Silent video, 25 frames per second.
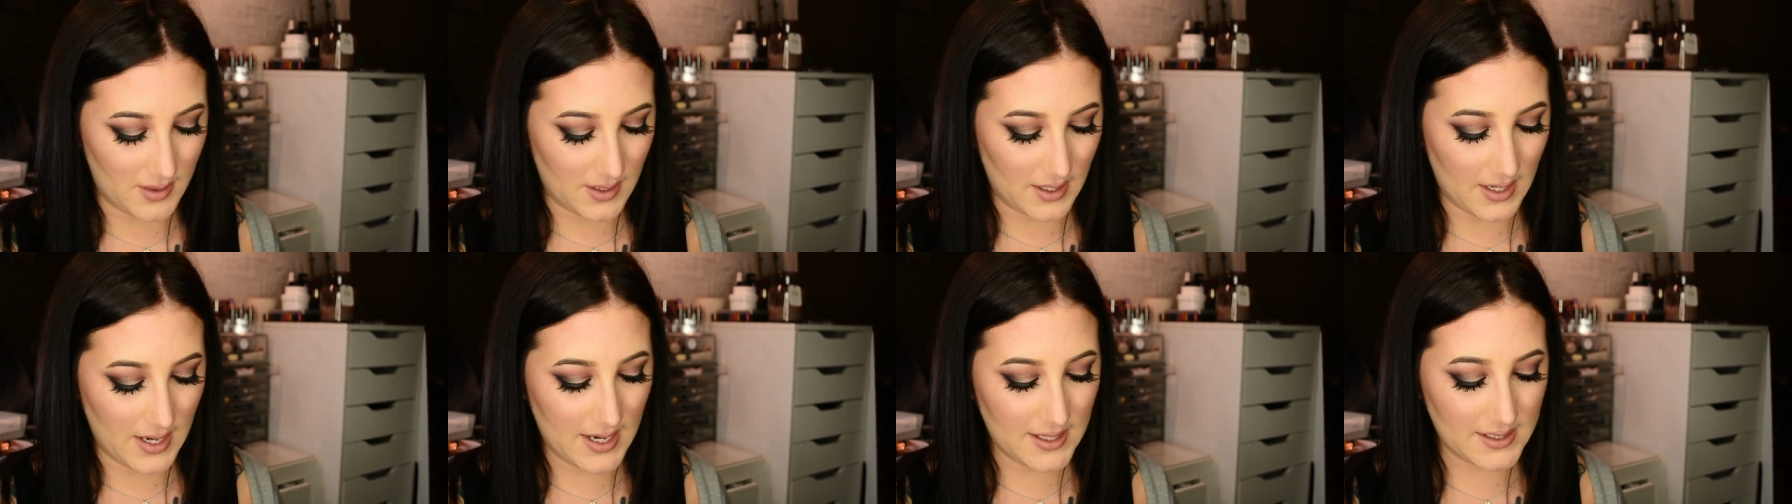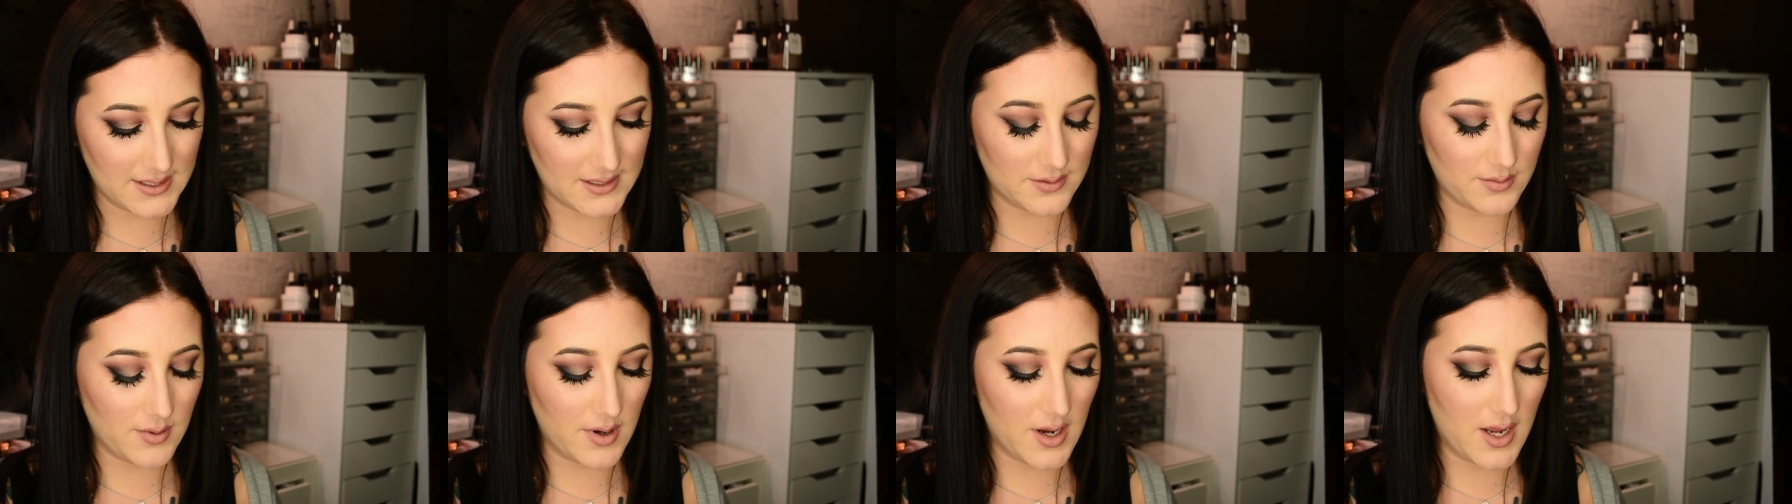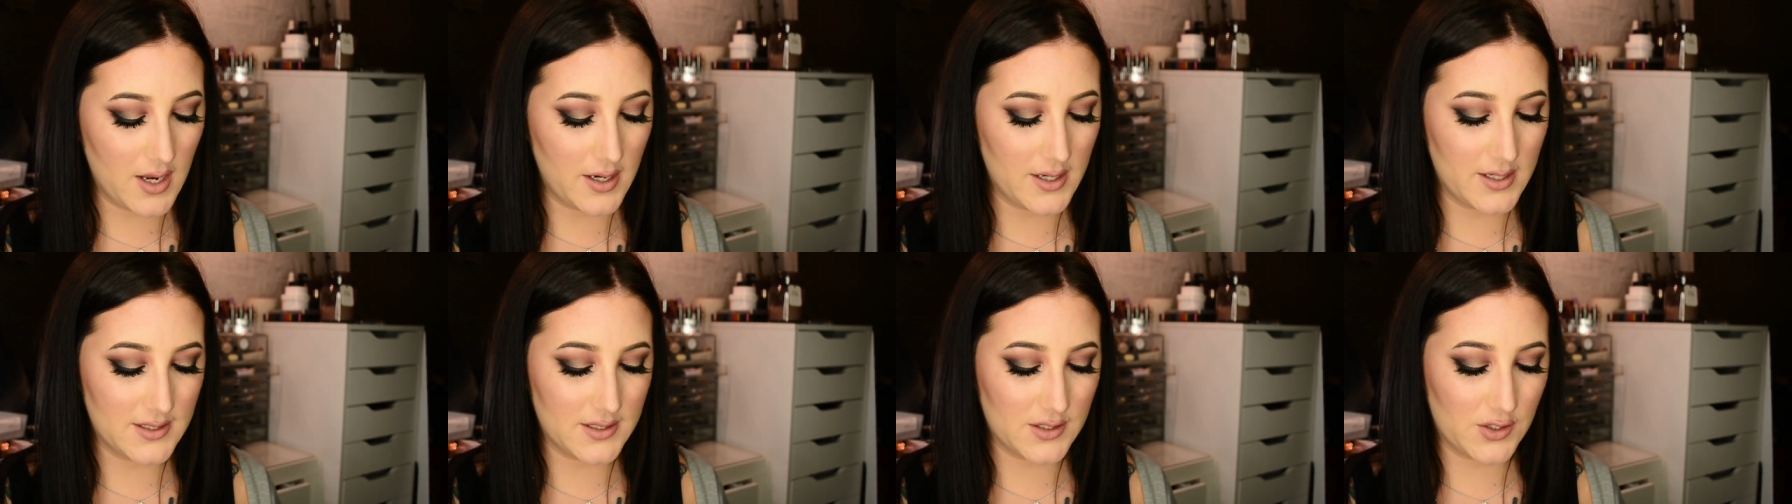The next
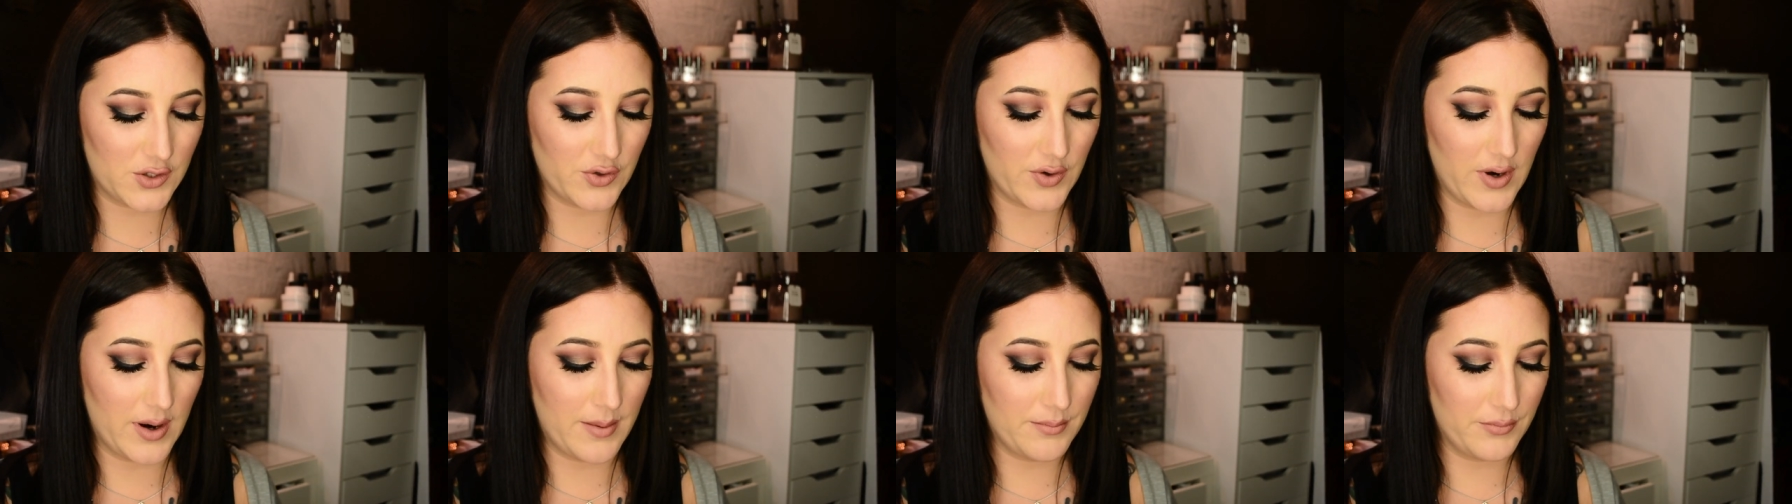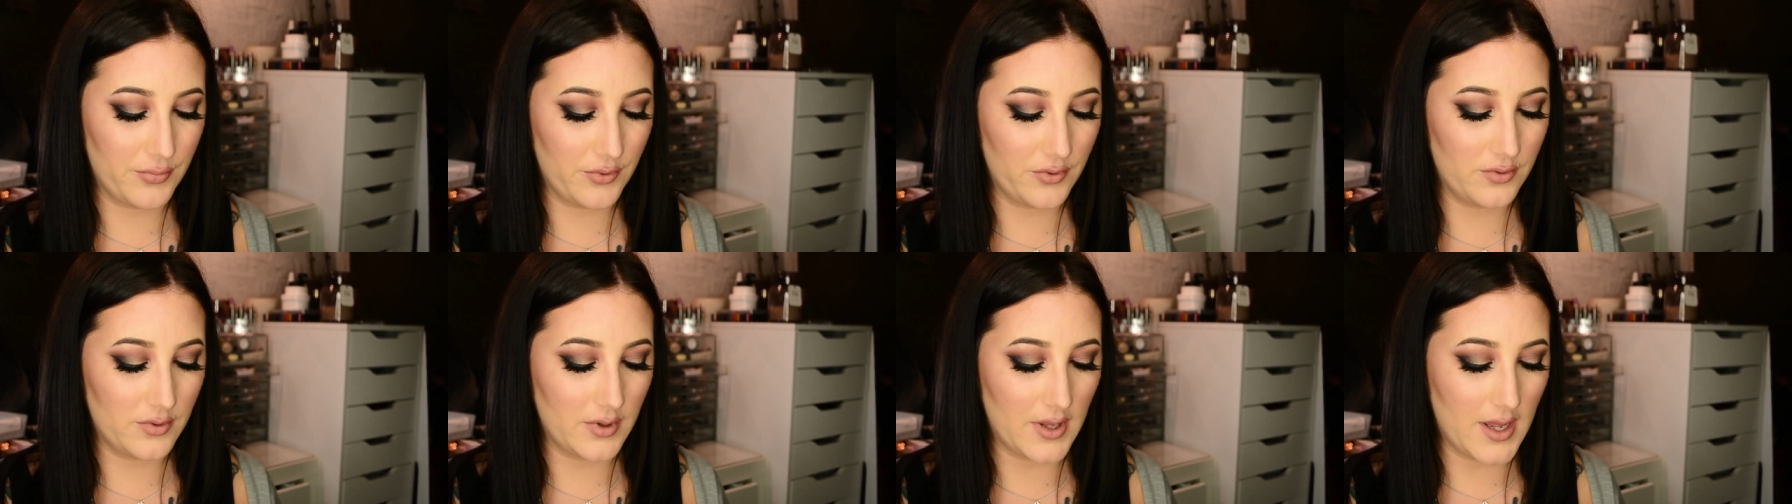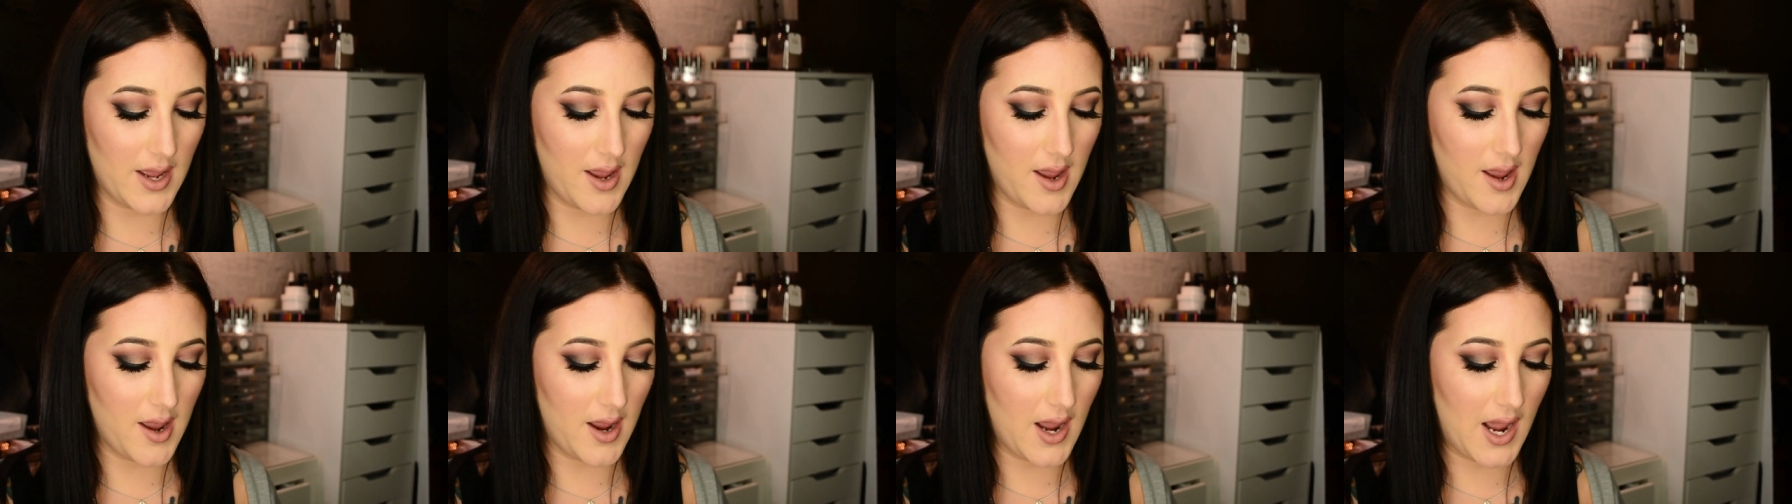one is Creme
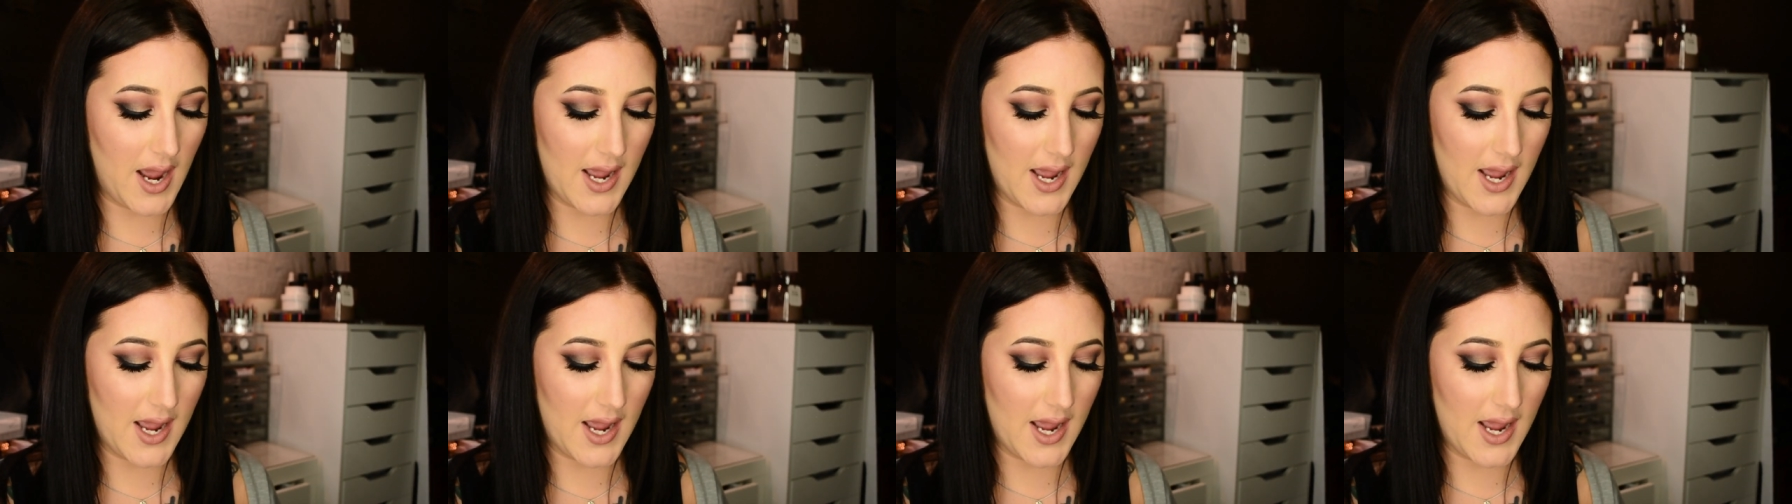Brulee.